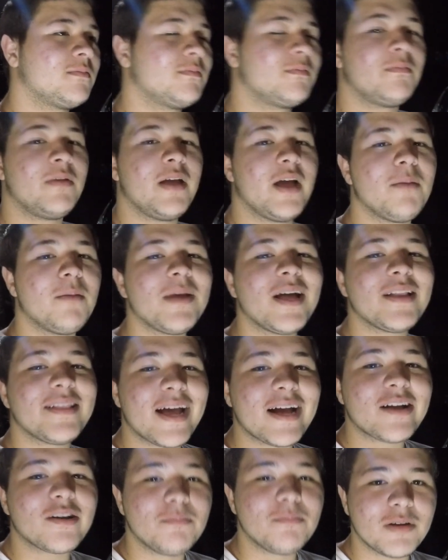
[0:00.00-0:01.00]
Hey, I'm not that
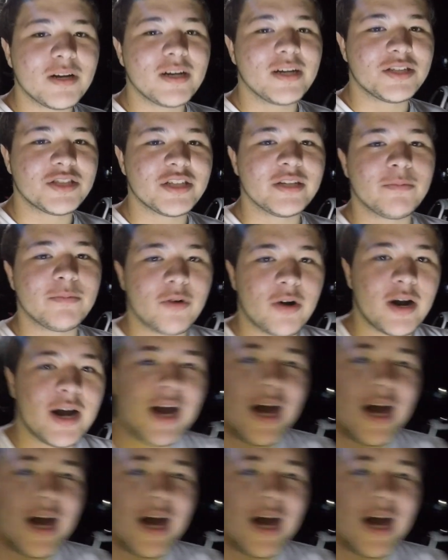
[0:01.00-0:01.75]
completely cheap, all right? I